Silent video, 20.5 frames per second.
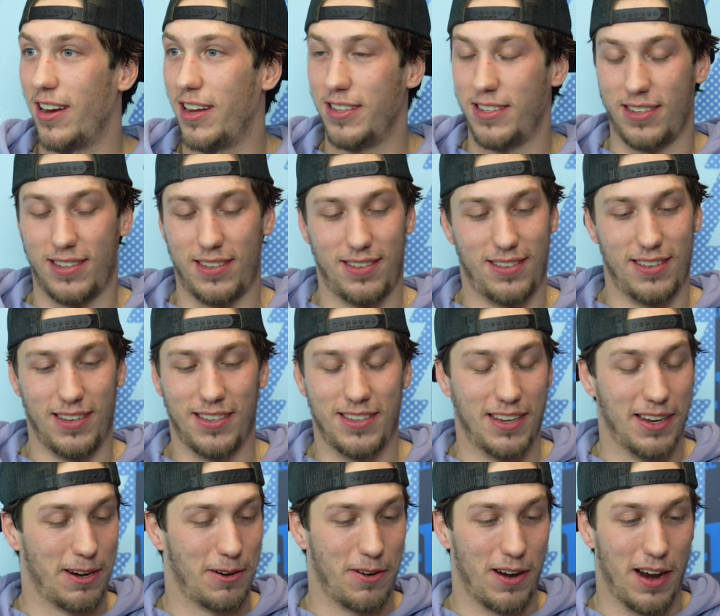It's
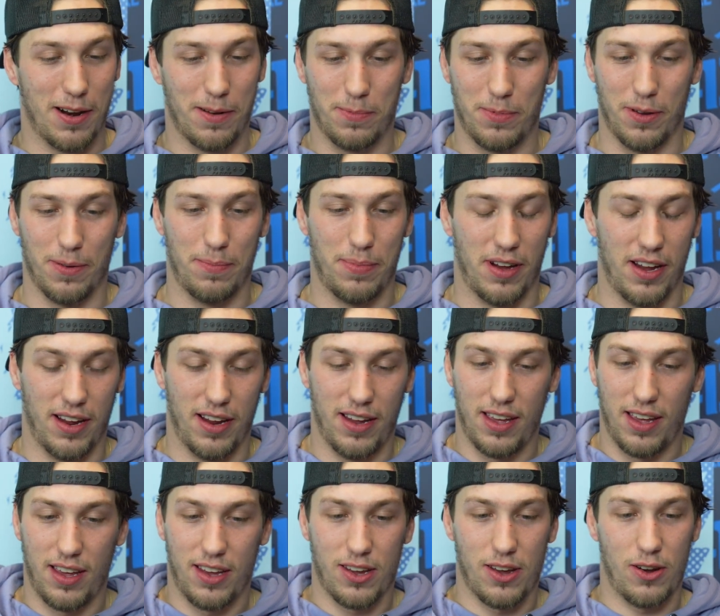incredible, but
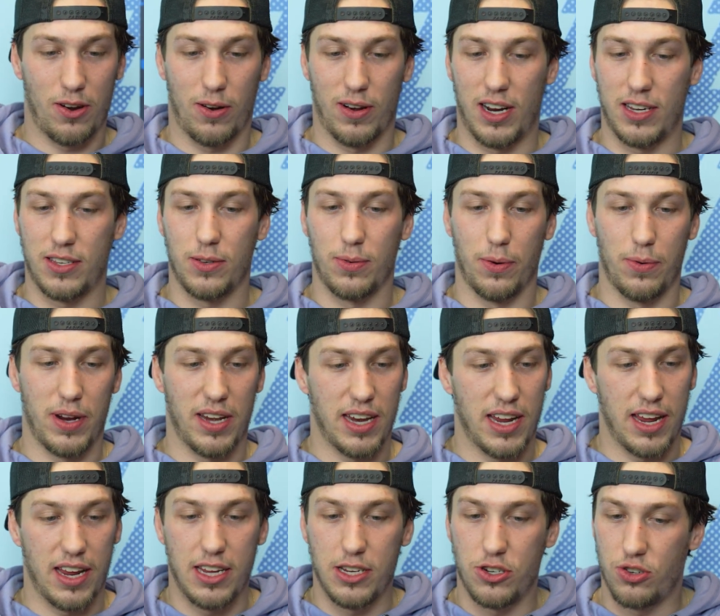that's what we
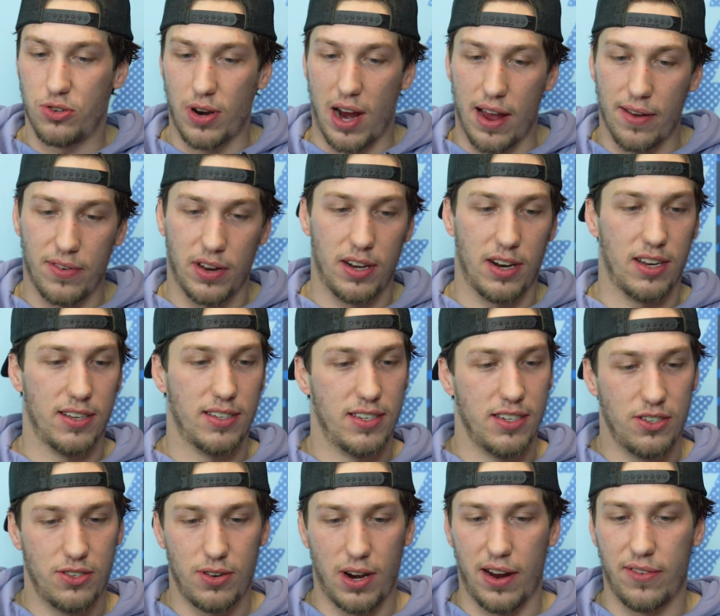need. He's driving us.
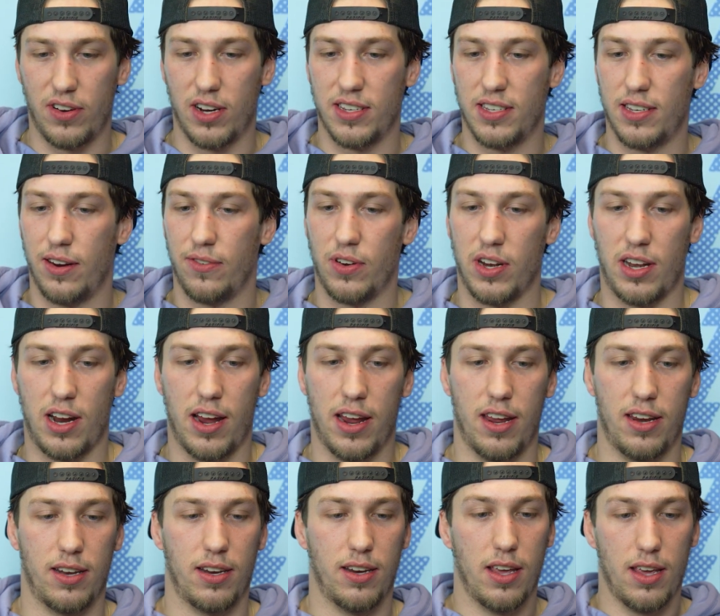He's driving us every
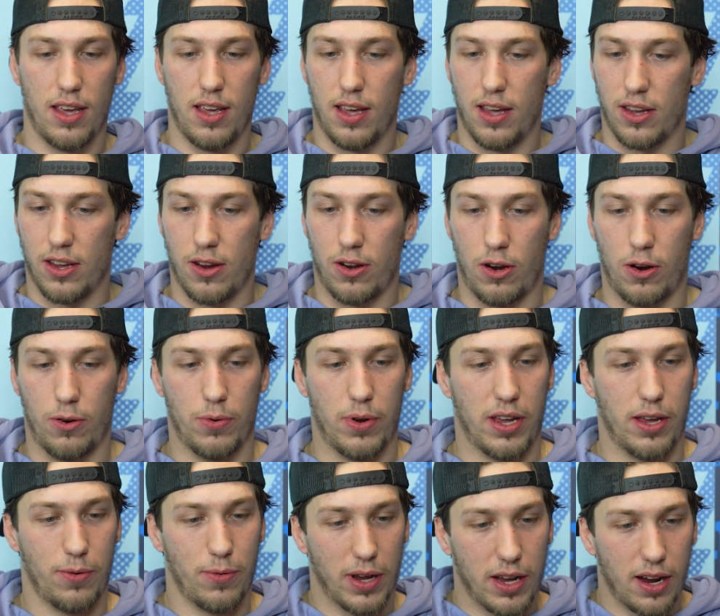night, and
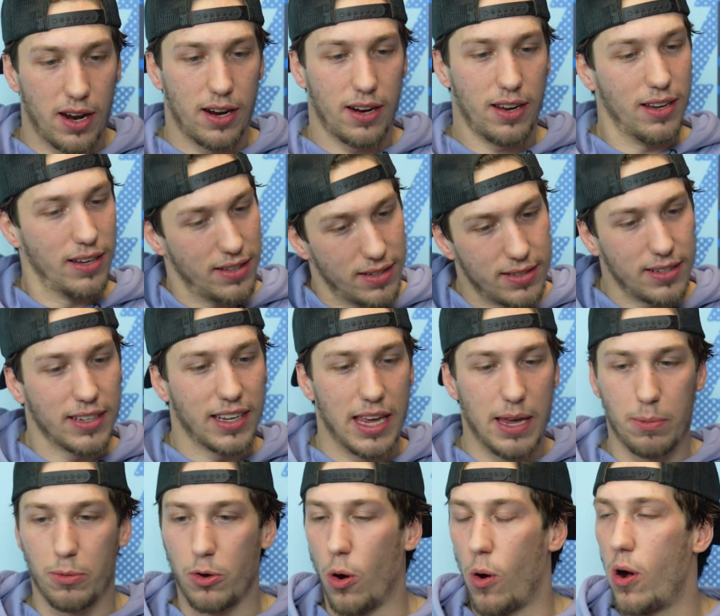we gotta
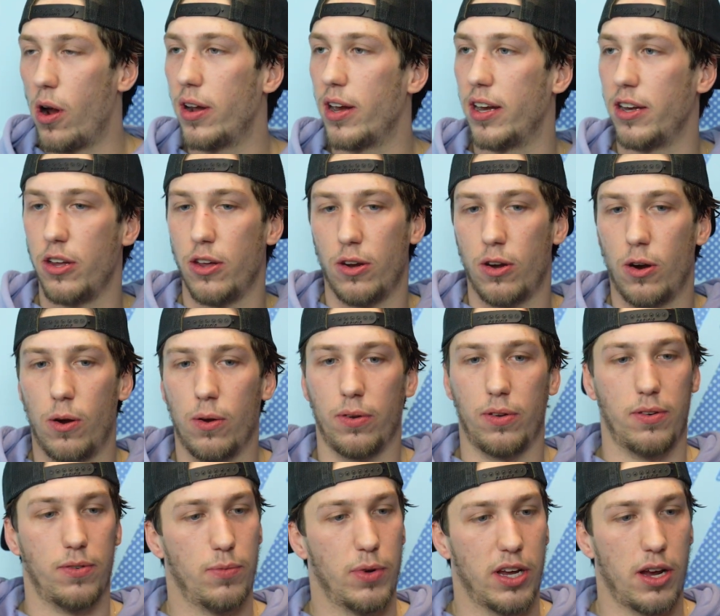keep going.
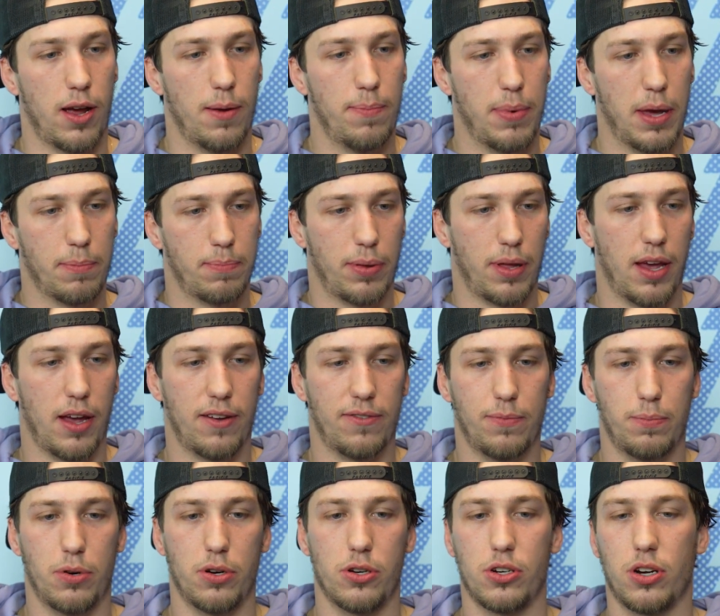And we got a big playoff
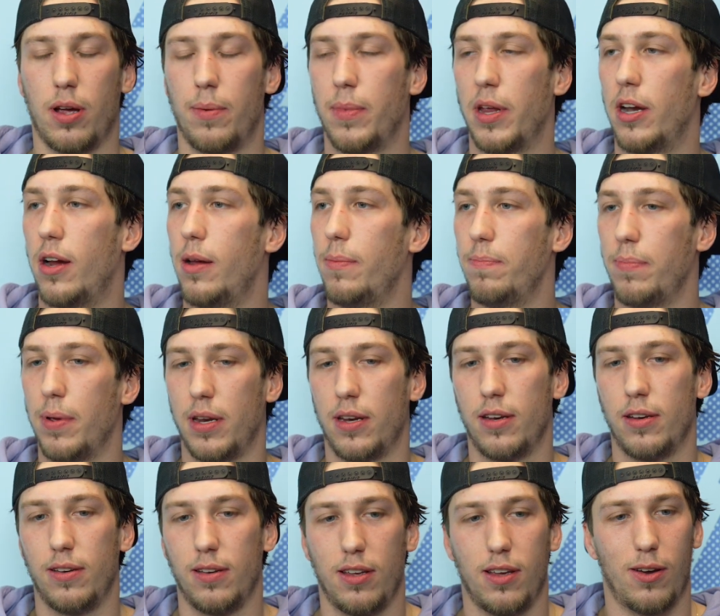push coming up,
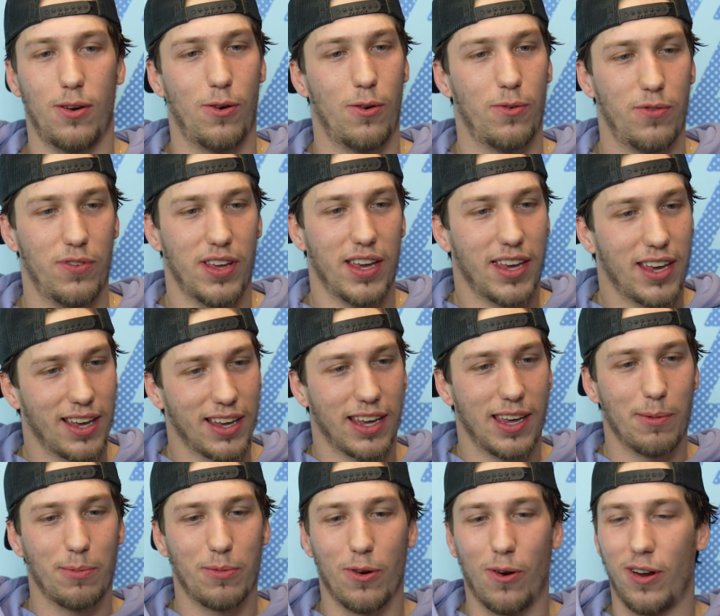and hopefully he can
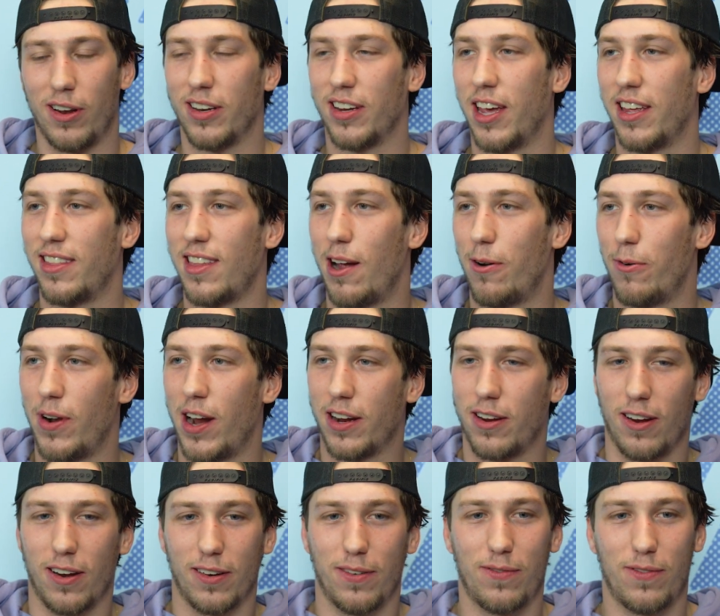keep going, get that
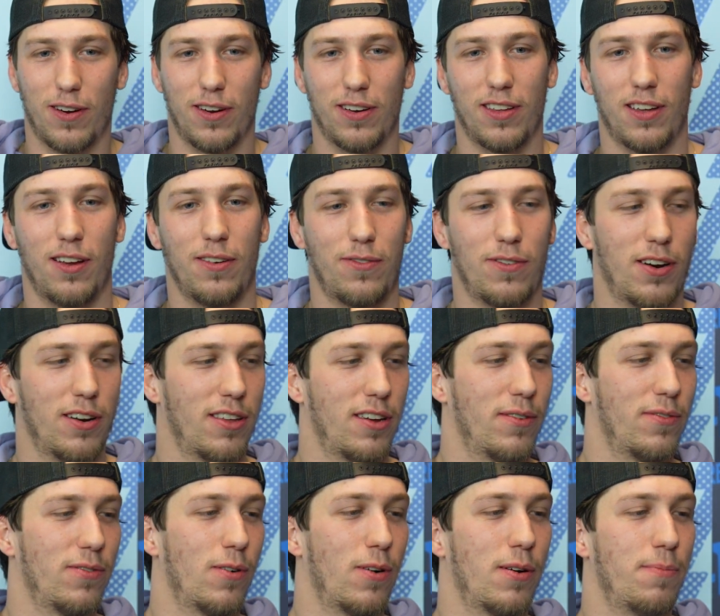record further
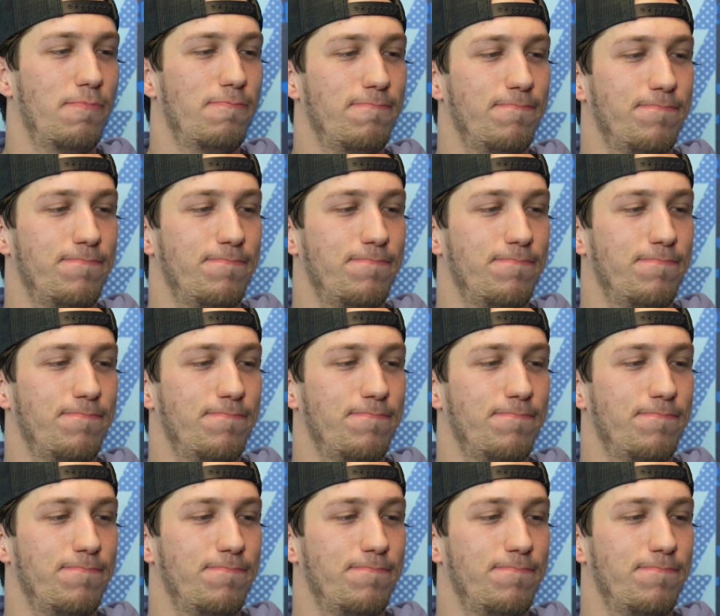for him.